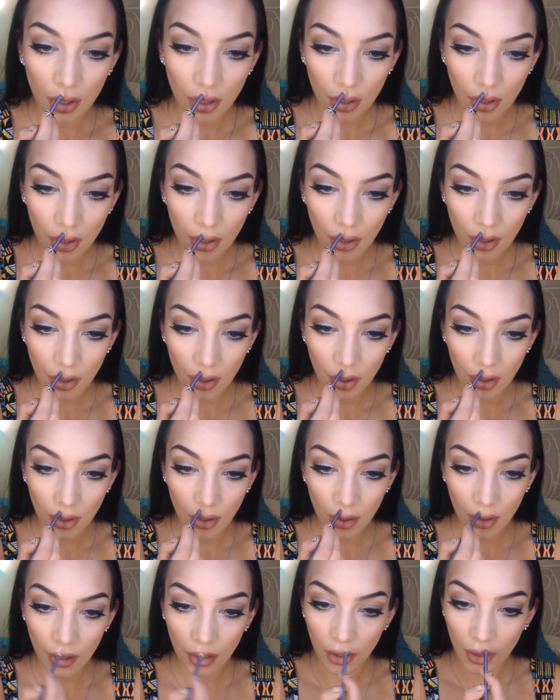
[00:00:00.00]
I'm also
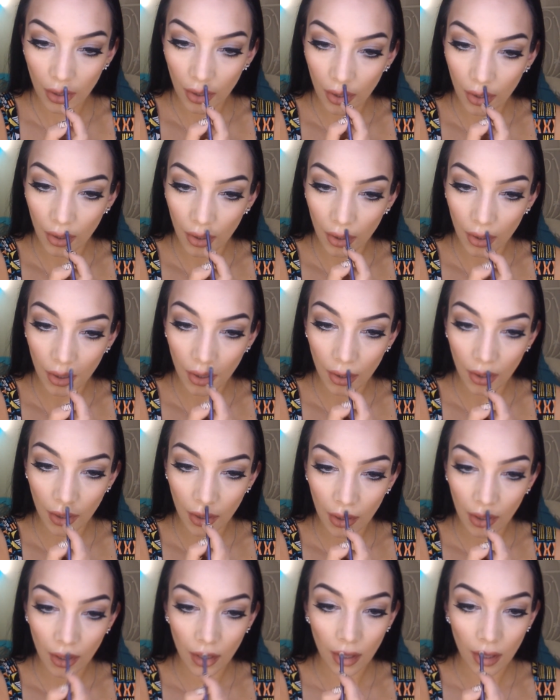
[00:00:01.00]
going to do my Cupid's
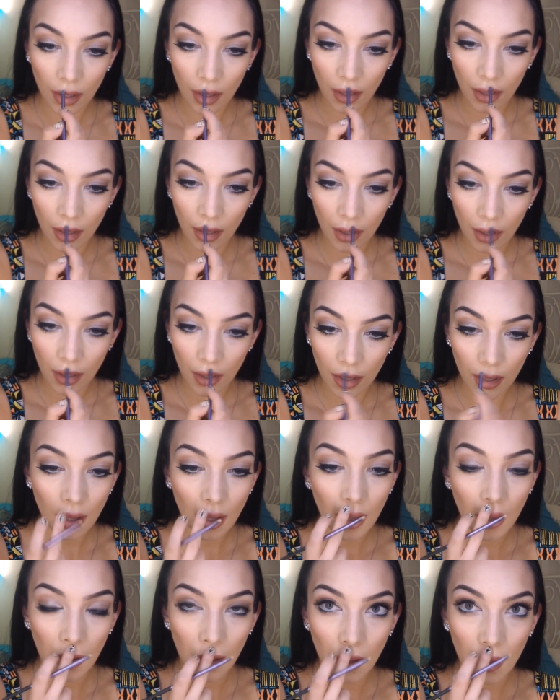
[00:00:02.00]
bow, which will make
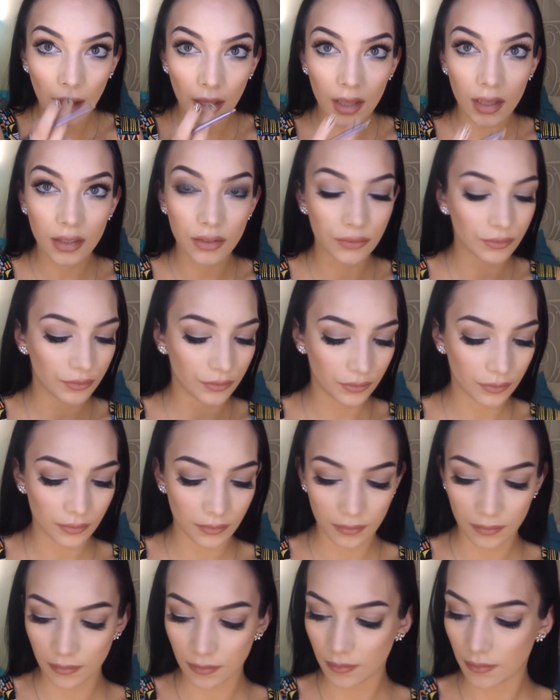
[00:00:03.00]
your lips look a
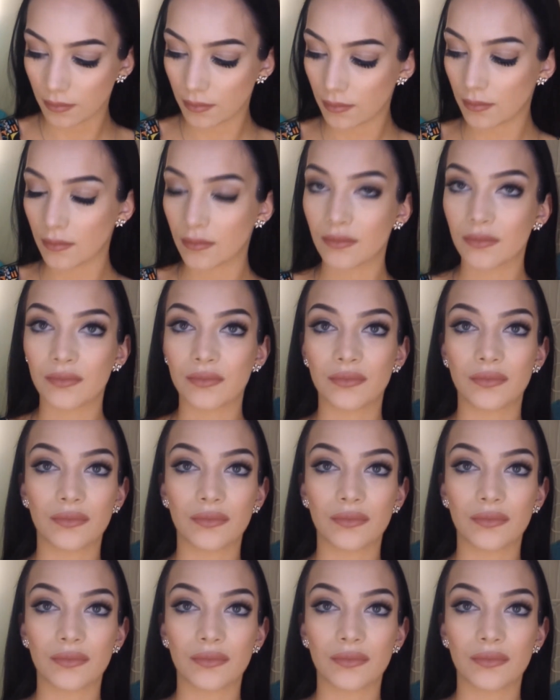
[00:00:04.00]
little bit fuller.